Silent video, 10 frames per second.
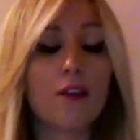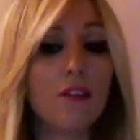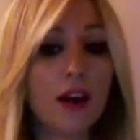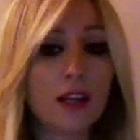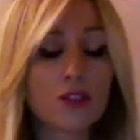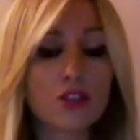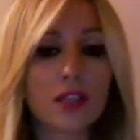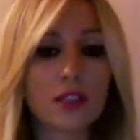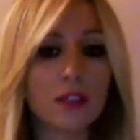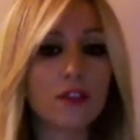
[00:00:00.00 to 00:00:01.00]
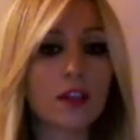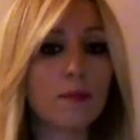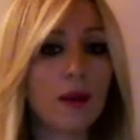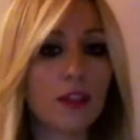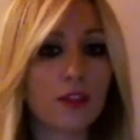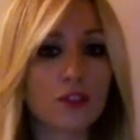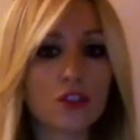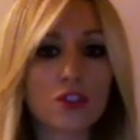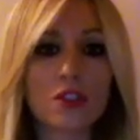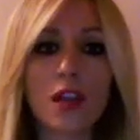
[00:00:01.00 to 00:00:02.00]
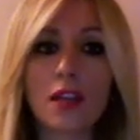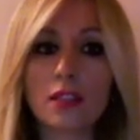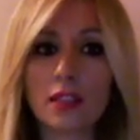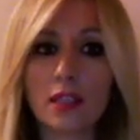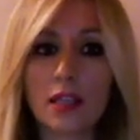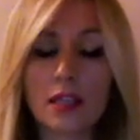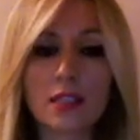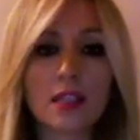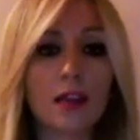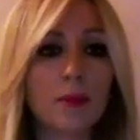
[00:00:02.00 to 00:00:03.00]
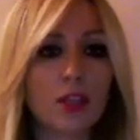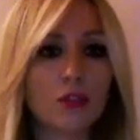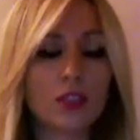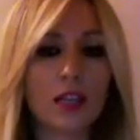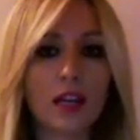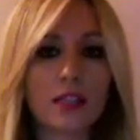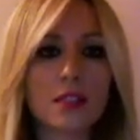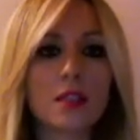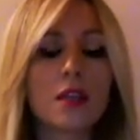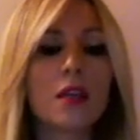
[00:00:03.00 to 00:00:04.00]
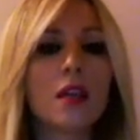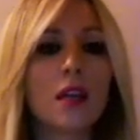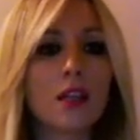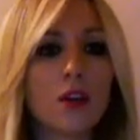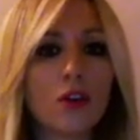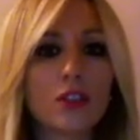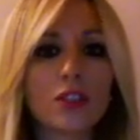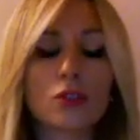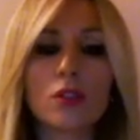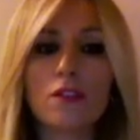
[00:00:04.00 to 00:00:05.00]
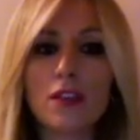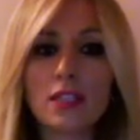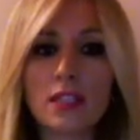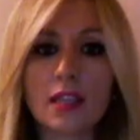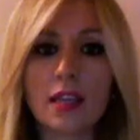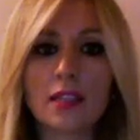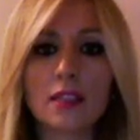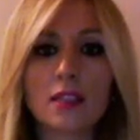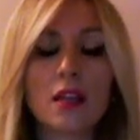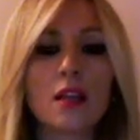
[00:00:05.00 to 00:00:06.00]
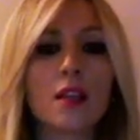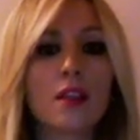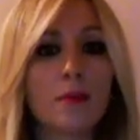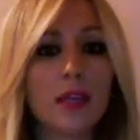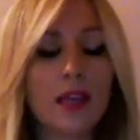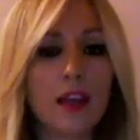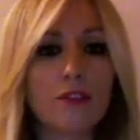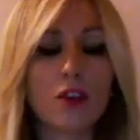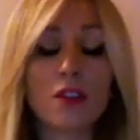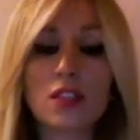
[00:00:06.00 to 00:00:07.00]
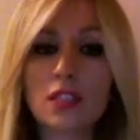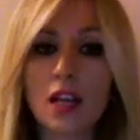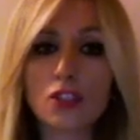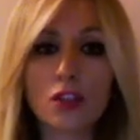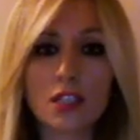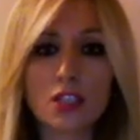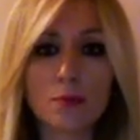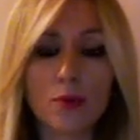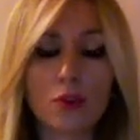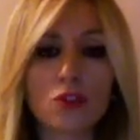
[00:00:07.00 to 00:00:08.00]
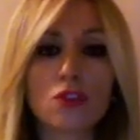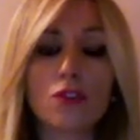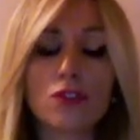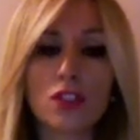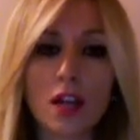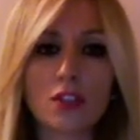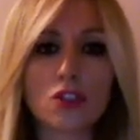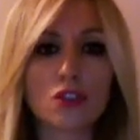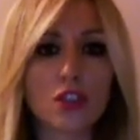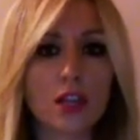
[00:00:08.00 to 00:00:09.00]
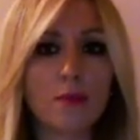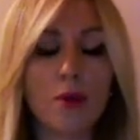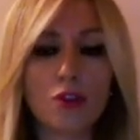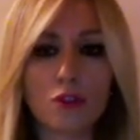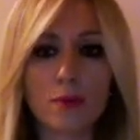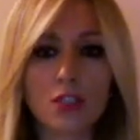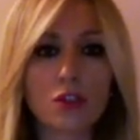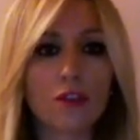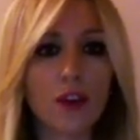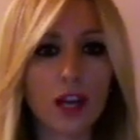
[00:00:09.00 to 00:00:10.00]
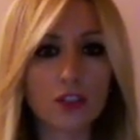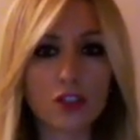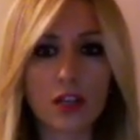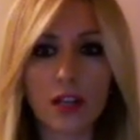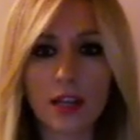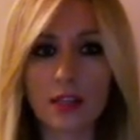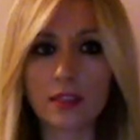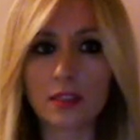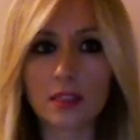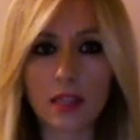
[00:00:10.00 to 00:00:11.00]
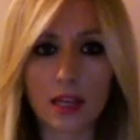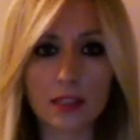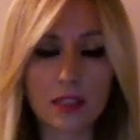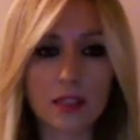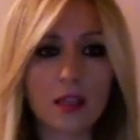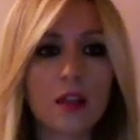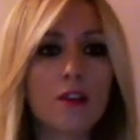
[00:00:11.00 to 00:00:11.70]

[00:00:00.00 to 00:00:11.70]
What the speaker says: Various scientific methods and techniques can be utilized in order to investigate the behavior and the structural response of structures and monuments of cultural heritage sites.